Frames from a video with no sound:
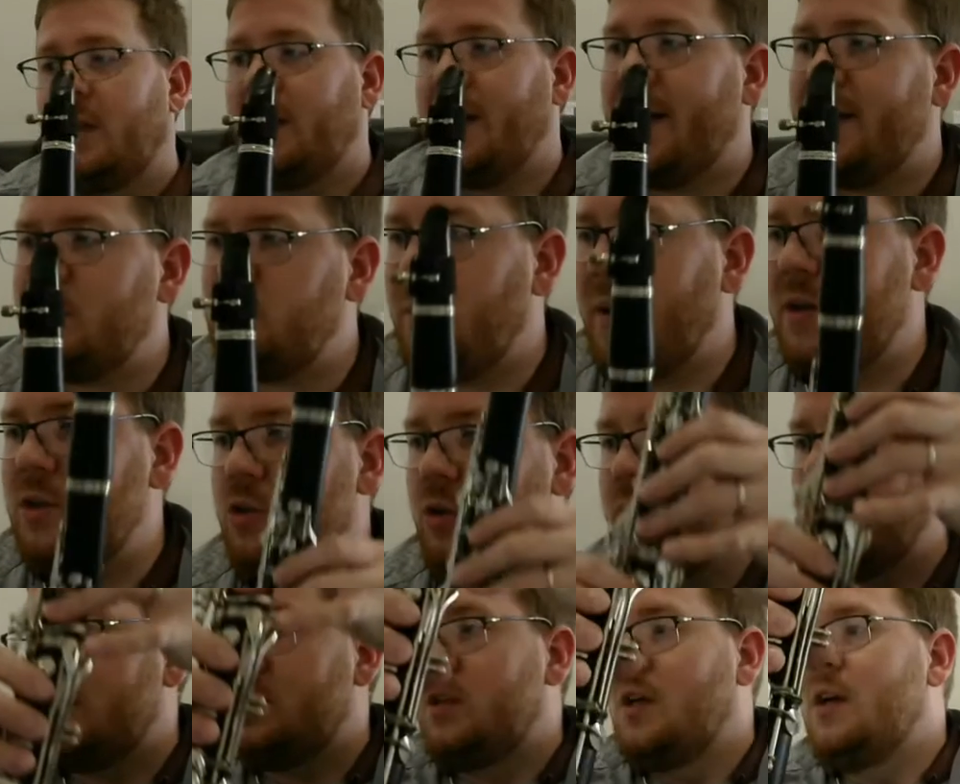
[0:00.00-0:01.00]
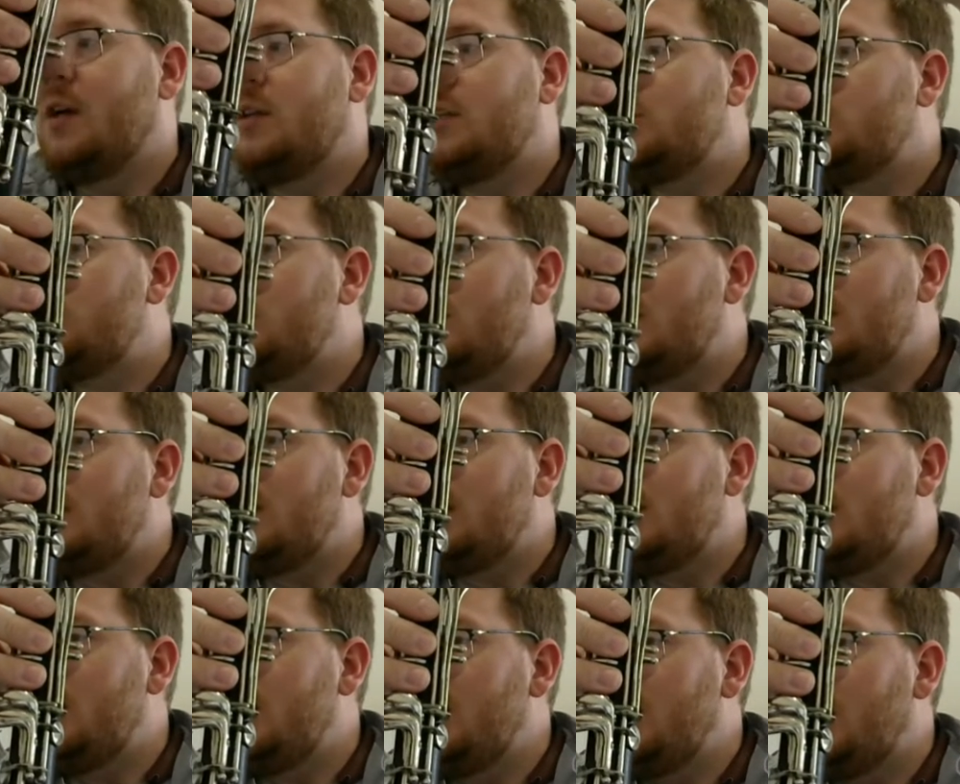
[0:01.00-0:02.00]
So that last measure is
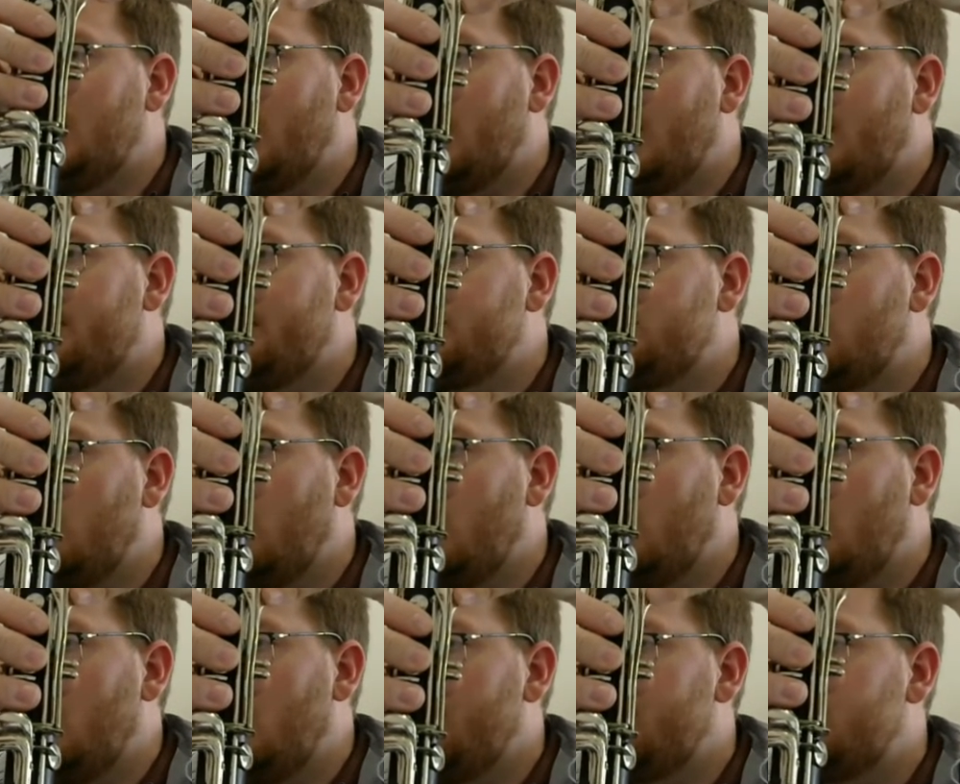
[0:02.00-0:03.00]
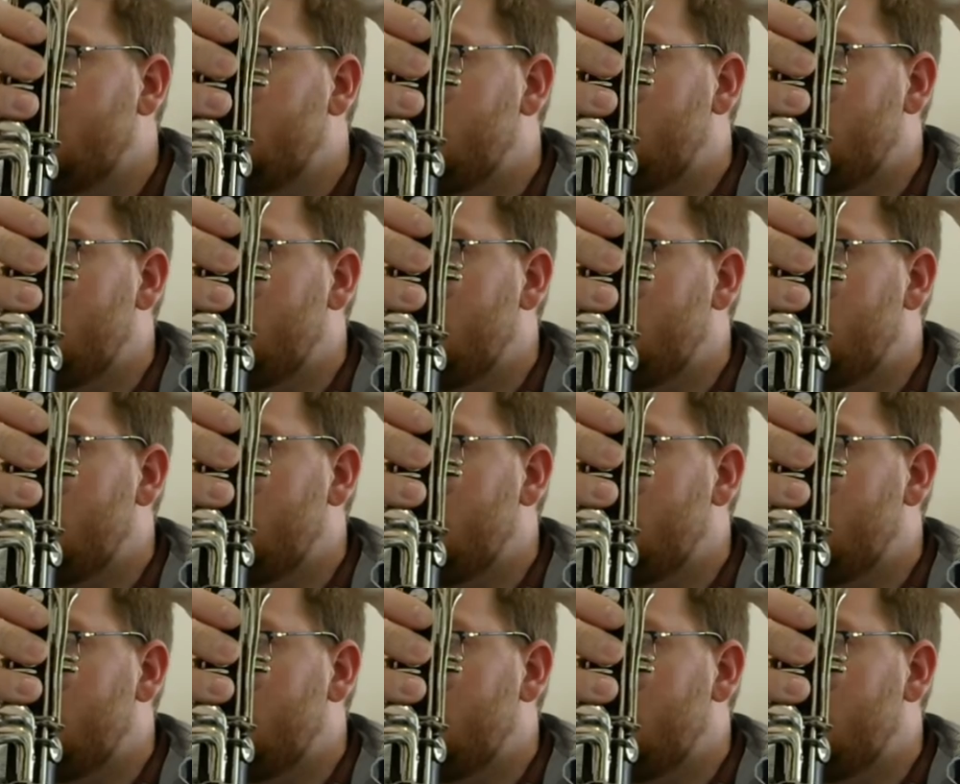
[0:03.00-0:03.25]
G, F sharp,